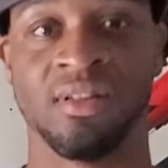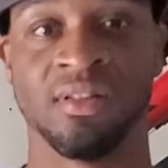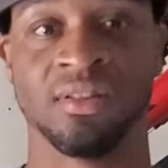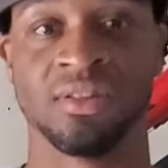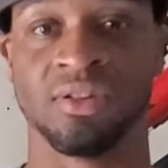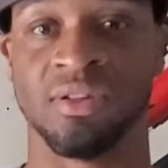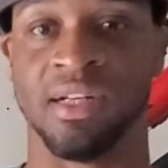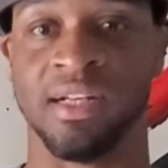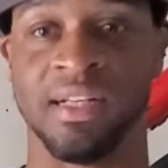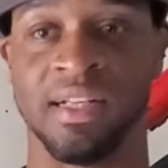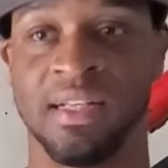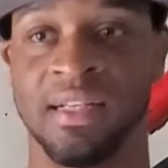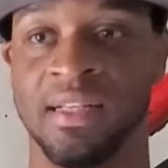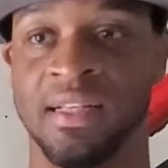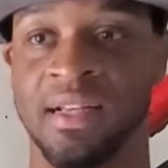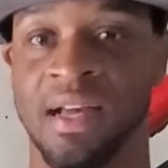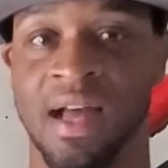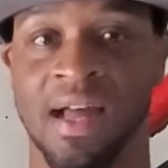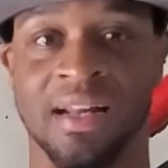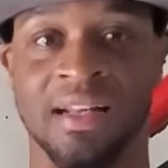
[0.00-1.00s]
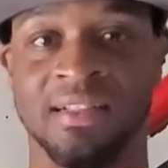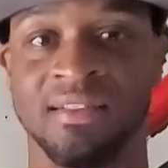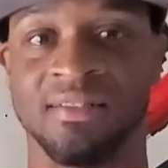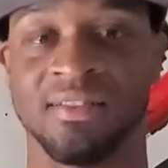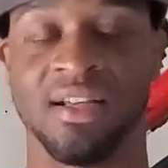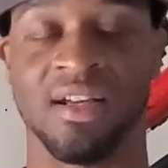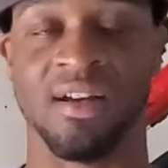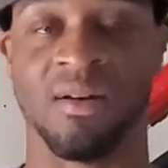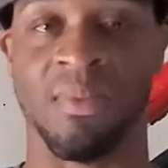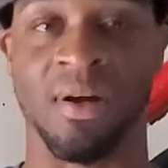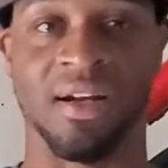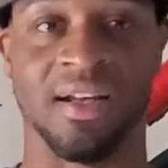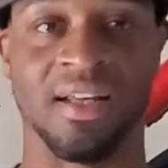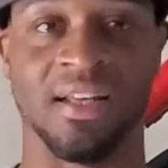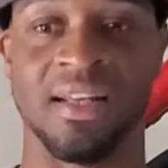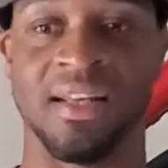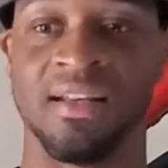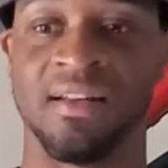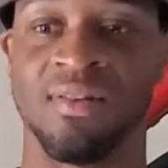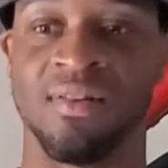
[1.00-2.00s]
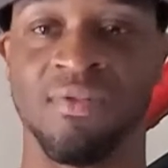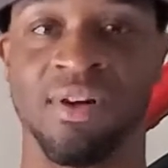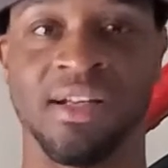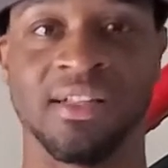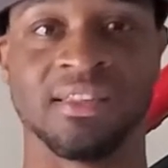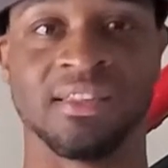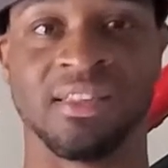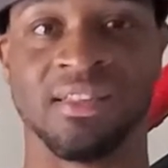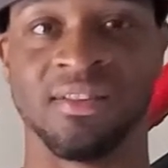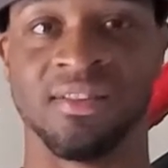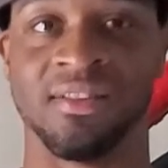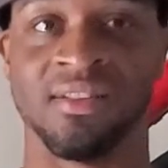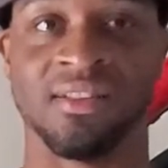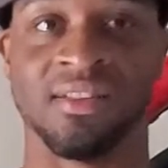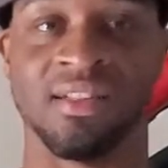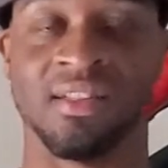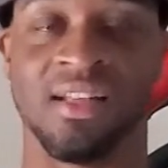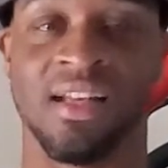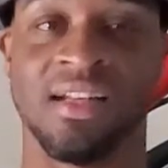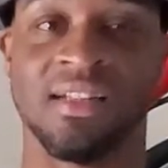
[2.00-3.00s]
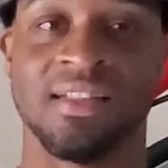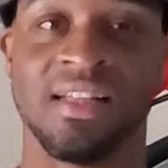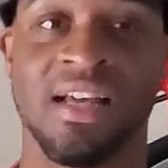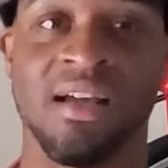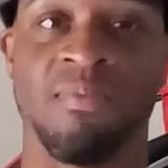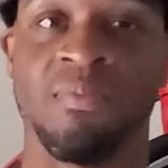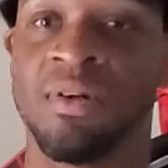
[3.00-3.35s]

training. I didn't care about getting into racing or anything like that,